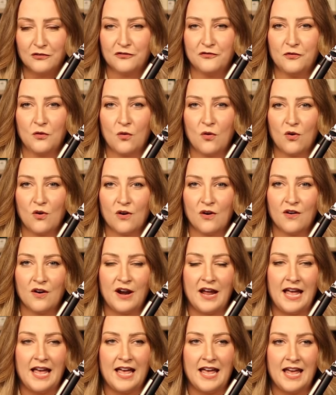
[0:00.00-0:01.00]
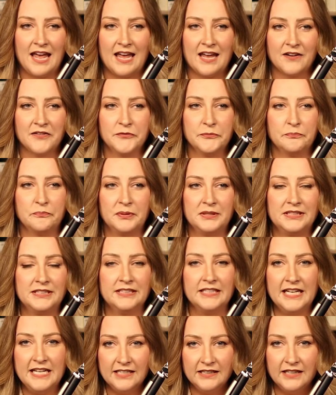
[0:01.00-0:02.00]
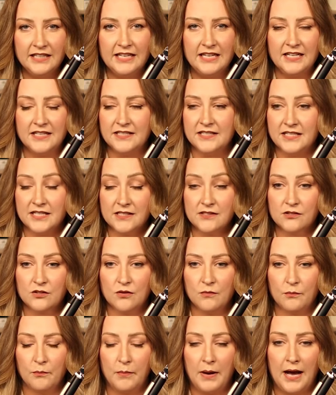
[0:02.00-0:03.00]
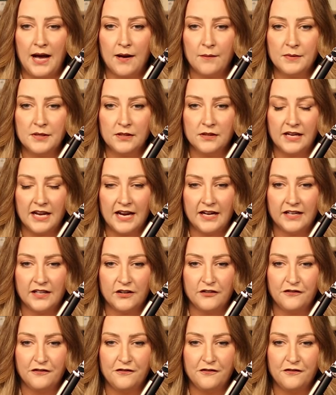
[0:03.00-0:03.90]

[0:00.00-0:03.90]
for a completely discombobulated,